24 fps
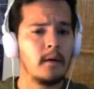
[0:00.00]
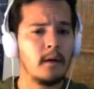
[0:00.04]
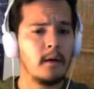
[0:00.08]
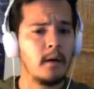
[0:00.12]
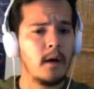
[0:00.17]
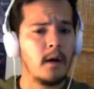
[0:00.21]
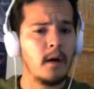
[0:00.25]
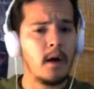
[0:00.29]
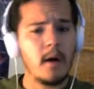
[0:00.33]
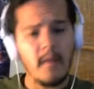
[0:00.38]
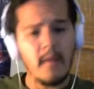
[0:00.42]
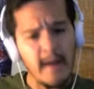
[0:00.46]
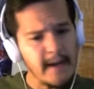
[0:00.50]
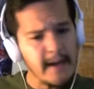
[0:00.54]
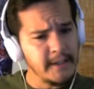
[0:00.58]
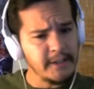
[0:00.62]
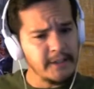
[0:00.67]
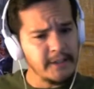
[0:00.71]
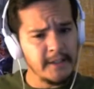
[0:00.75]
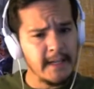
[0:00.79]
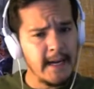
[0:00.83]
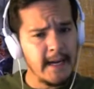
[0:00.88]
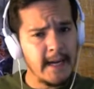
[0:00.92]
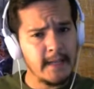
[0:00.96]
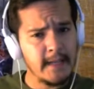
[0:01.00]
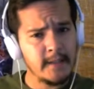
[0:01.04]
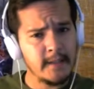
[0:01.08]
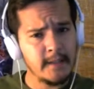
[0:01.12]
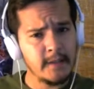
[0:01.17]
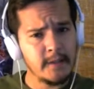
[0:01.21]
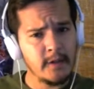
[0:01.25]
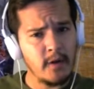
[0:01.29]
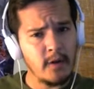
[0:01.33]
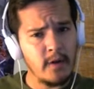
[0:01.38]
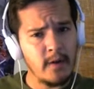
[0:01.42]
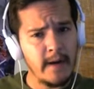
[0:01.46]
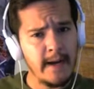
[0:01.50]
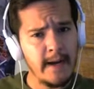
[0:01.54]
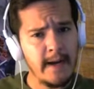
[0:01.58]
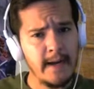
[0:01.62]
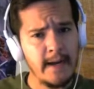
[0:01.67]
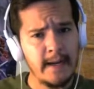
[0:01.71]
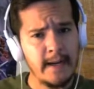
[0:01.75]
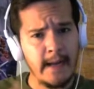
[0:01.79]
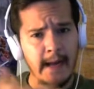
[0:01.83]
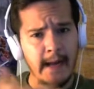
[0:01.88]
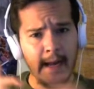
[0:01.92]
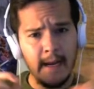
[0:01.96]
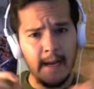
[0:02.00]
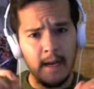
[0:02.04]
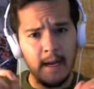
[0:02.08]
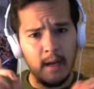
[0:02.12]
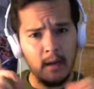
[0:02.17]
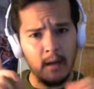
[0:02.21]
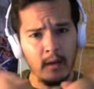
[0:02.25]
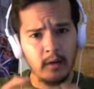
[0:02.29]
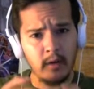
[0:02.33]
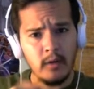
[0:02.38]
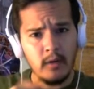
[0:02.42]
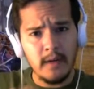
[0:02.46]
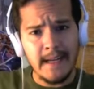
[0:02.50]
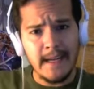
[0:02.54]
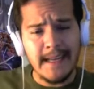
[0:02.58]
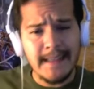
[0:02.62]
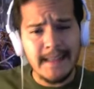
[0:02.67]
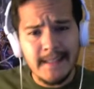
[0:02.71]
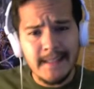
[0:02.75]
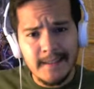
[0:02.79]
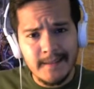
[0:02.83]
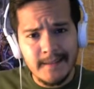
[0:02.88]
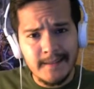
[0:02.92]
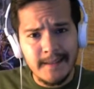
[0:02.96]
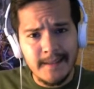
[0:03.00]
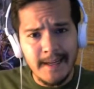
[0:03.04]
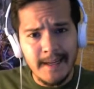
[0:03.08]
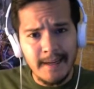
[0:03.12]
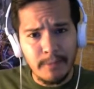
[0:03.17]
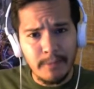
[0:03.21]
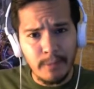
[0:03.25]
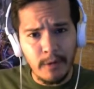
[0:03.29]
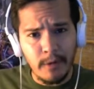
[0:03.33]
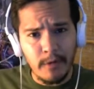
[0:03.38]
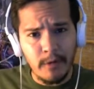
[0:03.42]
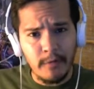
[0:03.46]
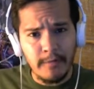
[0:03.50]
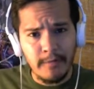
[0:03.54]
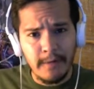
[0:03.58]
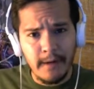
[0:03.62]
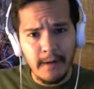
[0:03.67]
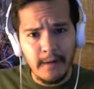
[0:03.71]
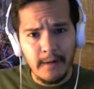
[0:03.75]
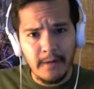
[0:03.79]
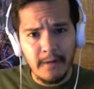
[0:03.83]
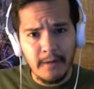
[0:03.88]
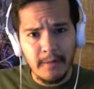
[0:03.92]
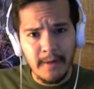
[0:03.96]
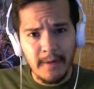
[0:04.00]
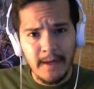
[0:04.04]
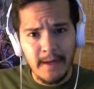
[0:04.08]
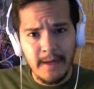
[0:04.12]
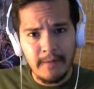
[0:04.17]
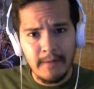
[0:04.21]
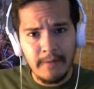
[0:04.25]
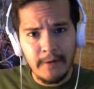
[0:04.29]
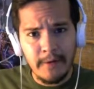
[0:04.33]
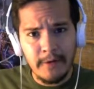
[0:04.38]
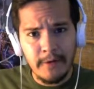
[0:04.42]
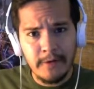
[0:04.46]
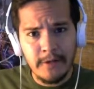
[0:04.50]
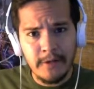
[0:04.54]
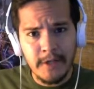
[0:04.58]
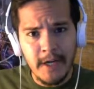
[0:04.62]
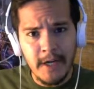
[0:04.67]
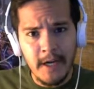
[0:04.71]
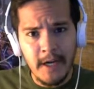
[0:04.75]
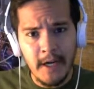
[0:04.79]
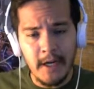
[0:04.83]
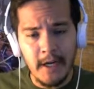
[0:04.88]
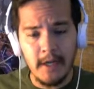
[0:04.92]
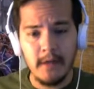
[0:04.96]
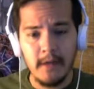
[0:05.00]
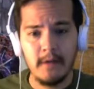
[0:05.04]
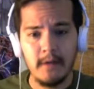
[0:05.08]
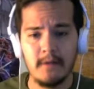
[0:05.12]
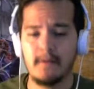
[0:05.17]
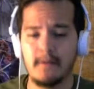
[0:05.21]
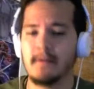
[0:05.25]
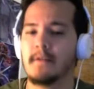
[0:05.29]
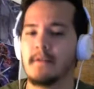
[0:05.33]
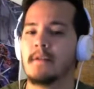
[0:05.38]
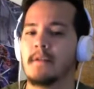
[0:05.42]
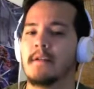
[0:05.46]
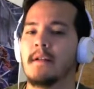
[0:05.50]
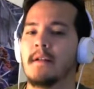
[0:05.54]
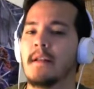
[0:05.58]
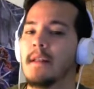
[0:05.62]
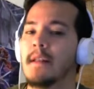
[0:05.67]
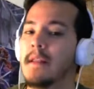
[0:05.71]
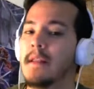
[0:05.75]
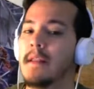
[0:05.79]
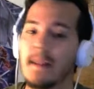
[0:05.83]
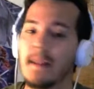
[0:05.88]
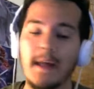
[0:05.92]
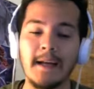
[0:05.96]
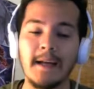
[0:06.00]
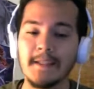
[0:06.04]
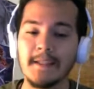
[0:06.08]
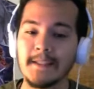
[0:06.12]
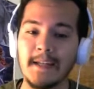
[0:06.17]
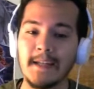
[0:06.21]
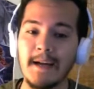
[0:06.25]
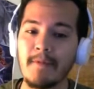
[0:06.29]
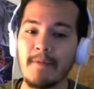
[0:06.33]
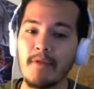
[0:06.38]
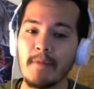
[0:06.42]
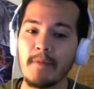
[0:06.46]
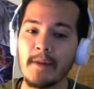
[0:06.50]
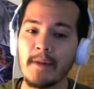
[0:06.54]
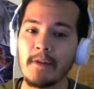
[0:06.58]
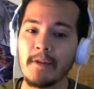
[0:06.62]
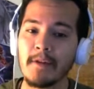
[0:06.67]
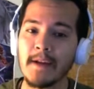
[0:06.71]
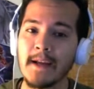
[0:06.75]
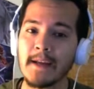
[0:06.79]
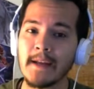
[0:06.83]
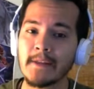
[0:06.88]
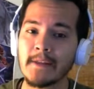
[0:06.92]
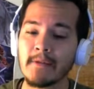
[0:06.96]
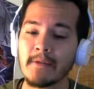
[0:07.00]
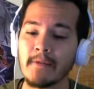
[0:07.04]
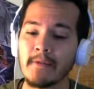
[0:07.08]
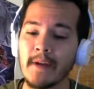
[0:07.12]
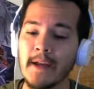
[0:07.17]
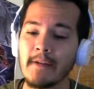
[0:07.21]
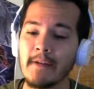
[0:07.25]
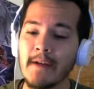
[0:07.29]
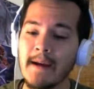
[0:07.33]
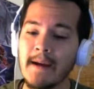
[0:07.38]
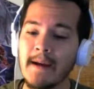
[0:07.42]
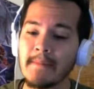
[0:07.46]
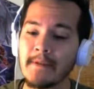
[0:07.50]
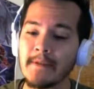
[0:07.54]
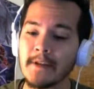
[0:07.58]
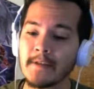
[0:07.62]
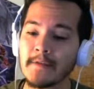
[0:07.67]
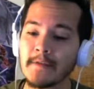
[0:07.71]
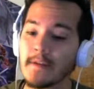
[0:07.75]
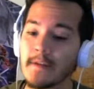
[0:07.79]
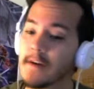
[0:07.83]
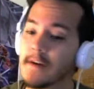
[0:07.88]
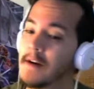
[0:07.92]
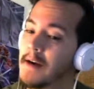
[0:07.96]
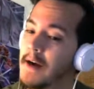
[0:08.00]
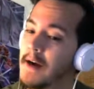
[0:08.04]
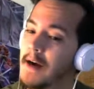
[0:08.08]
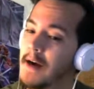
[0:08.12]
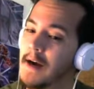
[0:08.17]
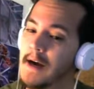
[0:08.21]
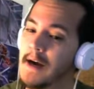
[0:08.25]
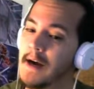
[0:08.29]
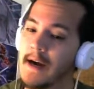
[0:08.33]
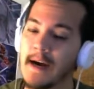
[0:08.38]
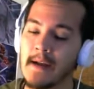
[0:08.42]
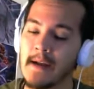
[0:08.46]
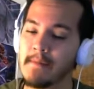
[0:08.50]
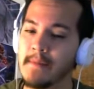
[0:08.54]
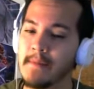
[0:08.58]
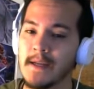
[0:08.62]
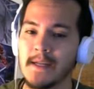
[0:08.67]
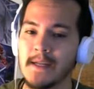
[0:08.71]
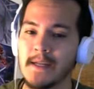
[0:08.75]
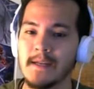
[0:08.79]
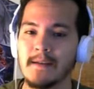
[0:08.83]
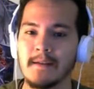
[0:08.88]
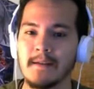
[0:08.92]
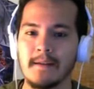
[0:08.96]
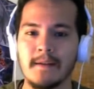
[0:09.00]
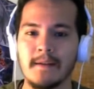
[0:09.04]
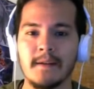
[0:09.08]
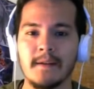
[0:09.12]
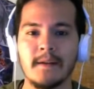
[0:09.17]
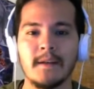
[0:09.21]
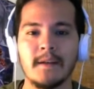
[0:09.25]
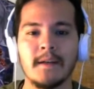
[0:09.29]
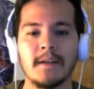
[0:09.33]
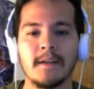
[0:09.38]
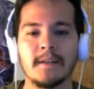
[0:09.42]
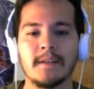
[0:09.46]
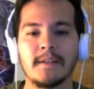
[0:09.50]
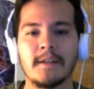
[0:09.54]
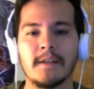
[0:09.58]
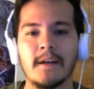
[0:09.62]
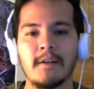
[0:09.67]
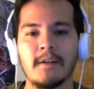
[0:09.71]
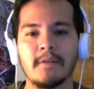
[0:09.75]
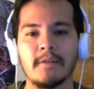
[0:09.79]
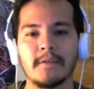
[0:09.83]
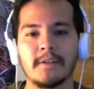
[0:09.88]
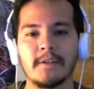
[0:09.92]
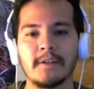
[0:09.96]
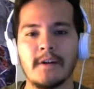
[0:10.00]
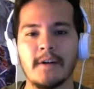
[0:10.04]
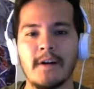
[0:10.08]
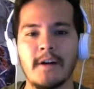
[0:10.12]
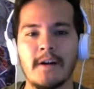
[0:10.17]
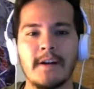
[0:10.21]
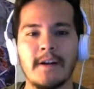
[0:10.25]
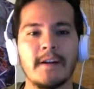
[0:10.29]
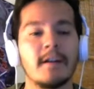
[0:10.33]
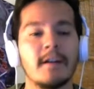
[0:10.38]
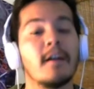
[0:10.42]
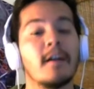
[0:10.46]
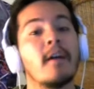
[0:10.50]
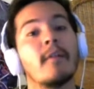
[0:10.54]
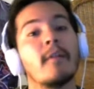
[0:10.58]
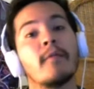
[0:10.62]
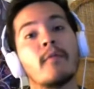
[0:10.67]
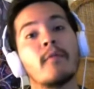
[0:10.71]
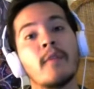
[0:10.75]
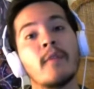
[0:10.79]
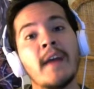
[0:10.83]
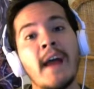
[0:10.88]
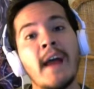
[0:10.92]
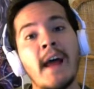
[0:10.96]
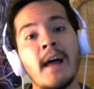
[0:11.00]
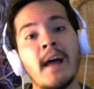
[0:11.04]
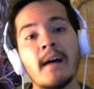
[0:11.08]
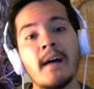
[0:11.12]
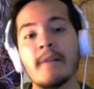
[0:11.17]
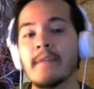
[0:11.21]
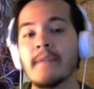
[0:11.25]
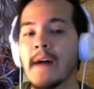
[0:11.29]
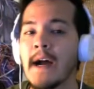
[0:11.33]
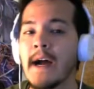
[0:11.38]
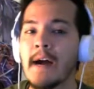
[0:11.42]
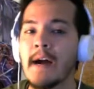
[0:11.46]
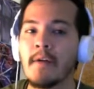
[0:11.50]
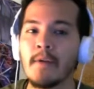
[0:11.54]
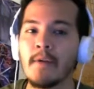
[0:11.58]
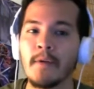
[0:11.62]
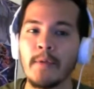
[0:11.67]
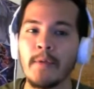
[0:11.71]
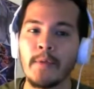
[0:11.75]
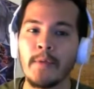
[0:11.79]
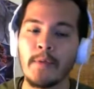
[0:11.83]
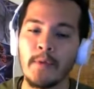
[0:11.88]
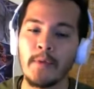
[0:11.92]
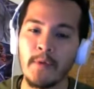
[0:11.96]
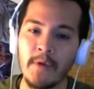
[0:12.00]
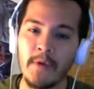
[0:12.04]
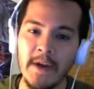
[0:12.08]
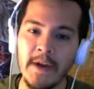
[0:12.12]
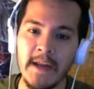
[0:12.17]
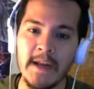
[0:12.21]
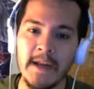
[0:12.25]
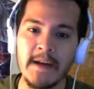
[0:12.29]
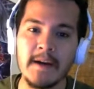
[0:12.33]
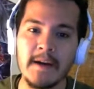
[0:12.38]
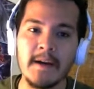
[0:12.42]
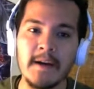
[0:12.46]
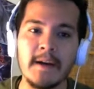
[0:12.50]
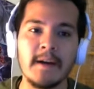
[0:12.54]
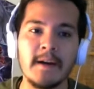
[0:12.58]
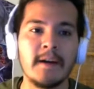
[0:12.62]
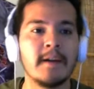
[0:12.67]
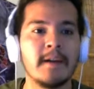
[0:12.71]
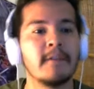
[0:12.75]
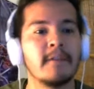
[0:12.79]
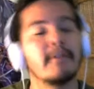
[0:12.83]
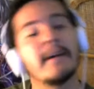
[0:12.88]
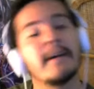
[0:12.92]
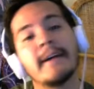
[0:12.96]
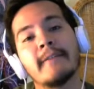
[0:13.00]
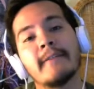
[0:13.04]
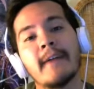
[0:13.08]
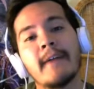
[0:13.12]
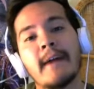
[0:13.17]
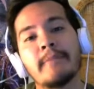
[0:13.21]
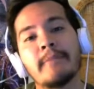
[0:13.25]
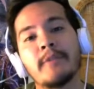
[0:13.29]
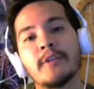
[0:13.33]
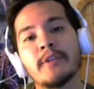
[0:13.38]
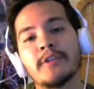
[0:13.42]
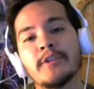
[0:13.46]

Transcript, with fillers: Alright you guys, let's go ahead and look at this deck profile that we have for you today. Last time we'll be looking at the Raidraptors for a hot minute. So starting off, we have our three Raidraptor